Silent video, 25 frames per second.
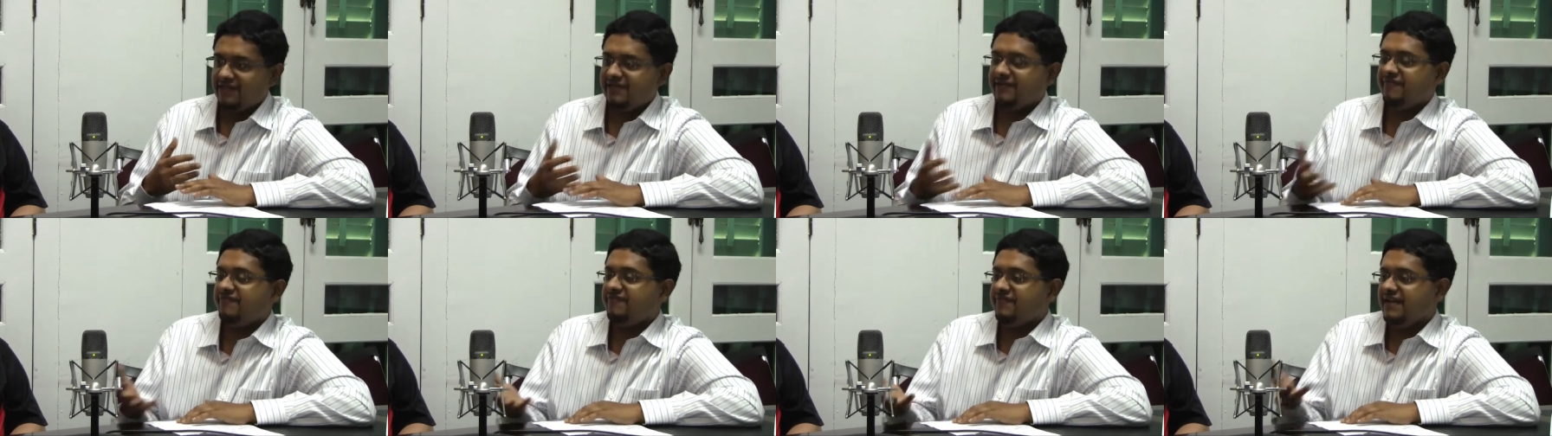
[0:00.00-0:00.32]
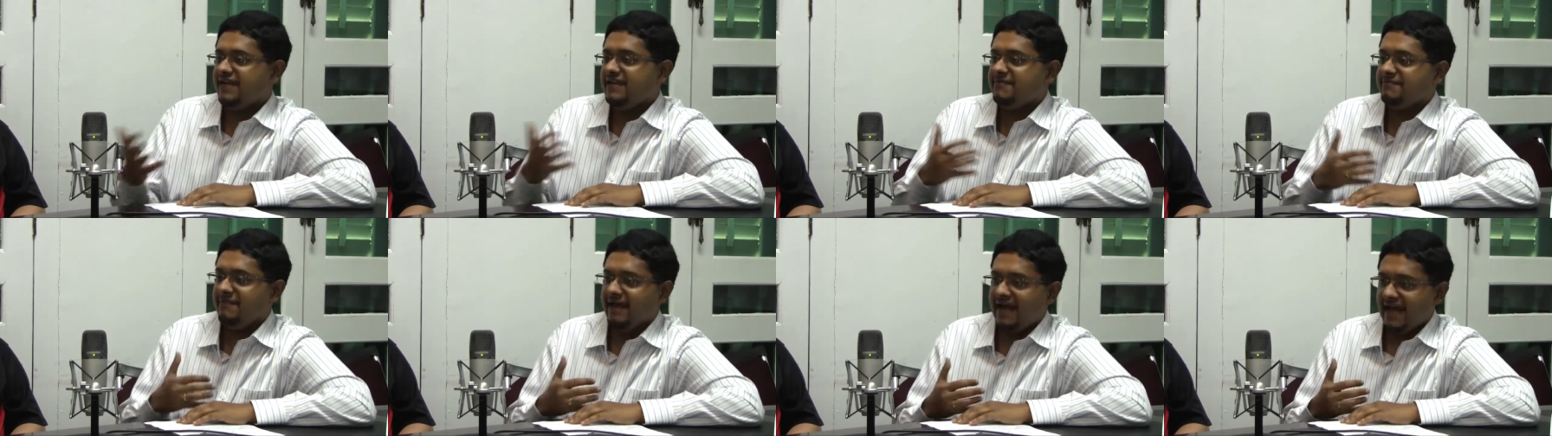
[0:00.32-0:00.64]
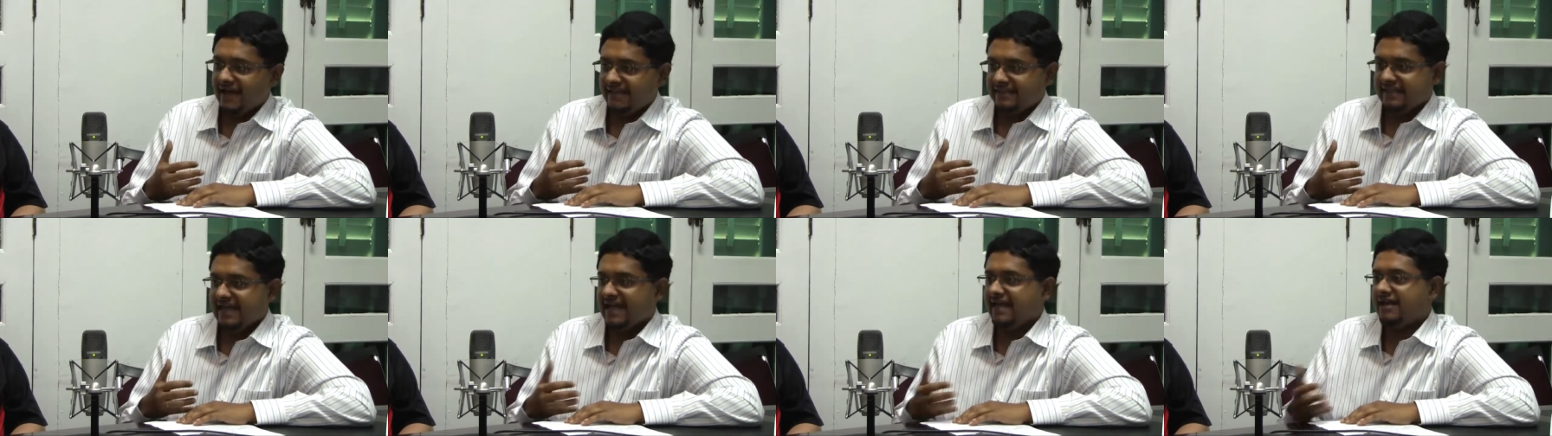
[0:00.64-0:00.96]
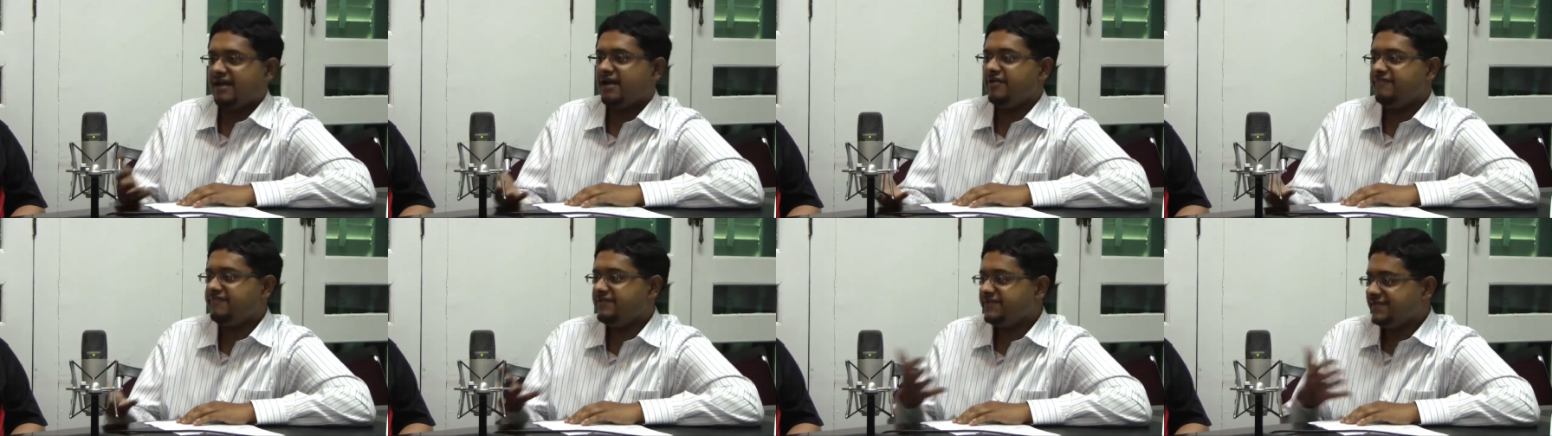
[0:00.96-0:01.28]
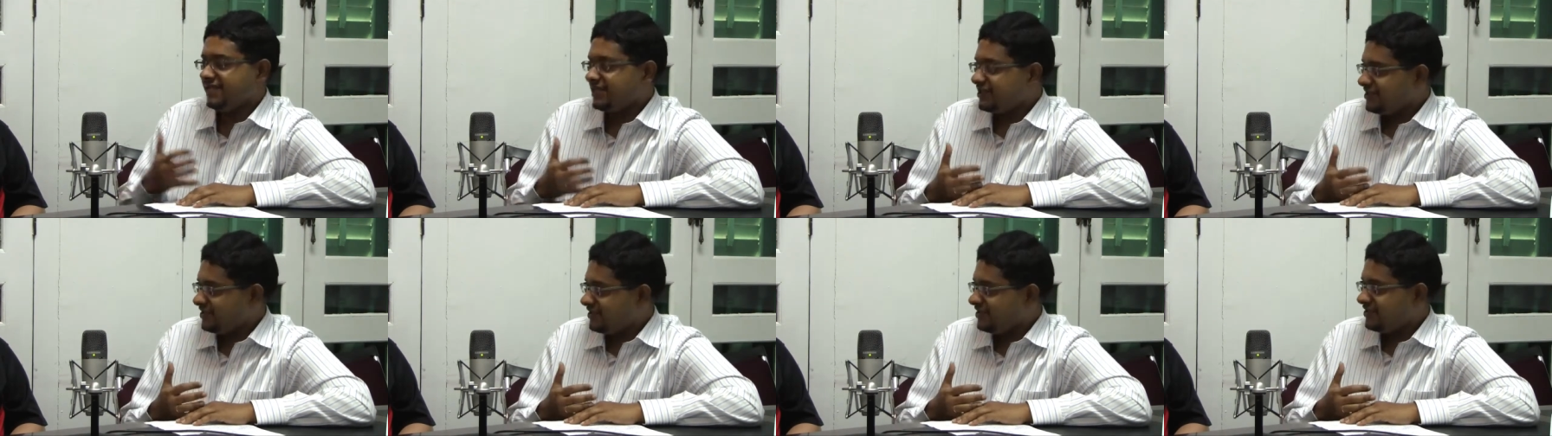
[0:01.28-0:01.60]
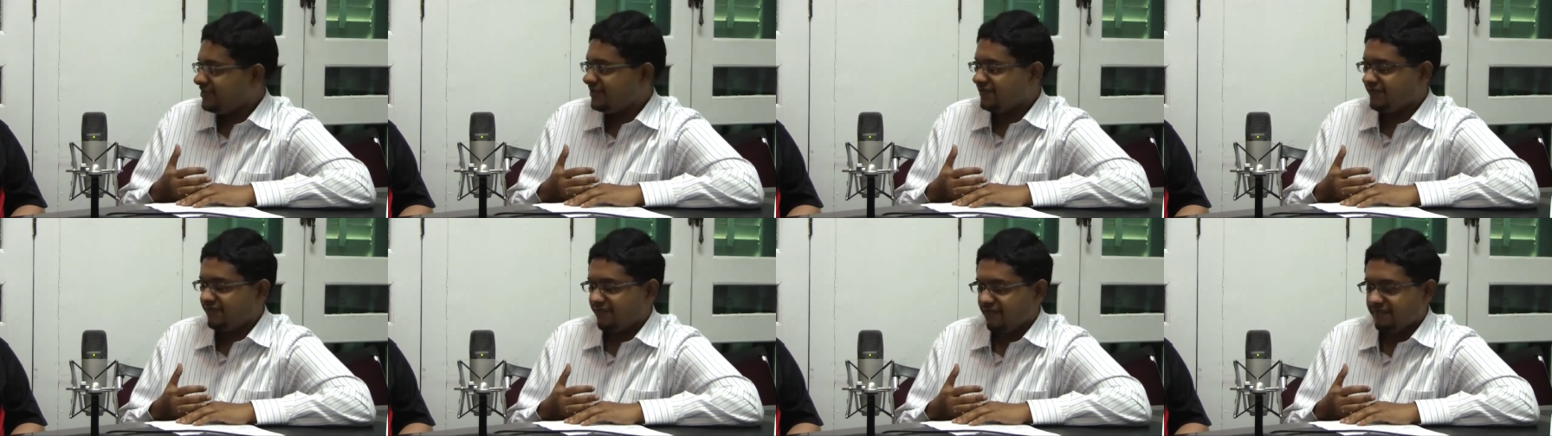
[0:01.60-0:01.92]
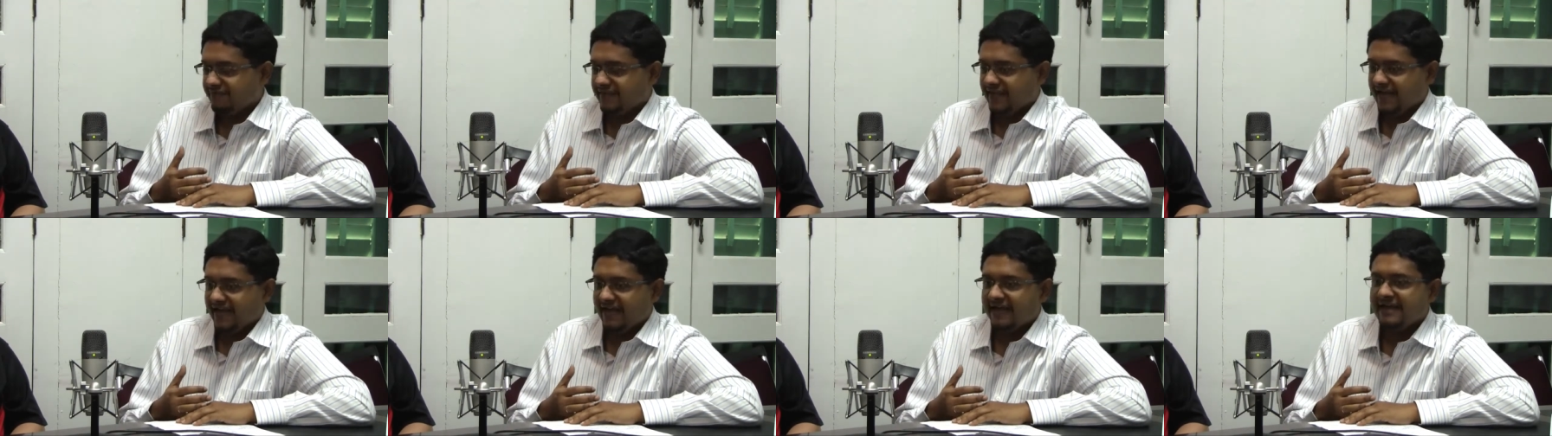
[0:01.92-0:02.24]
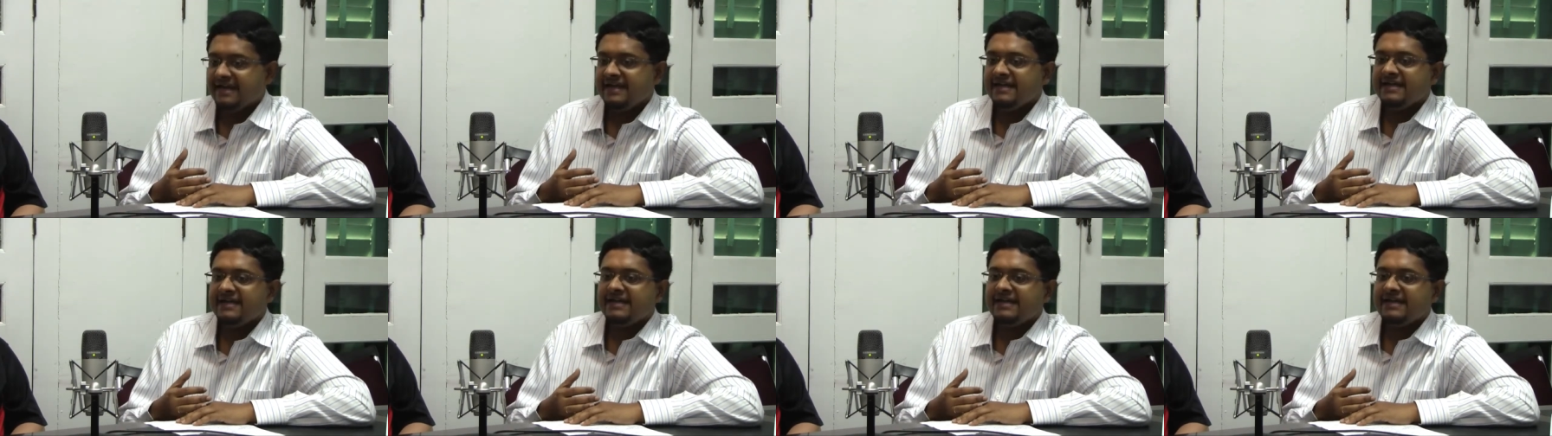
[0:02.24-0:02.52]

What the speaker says: the feedback, the conversations from there,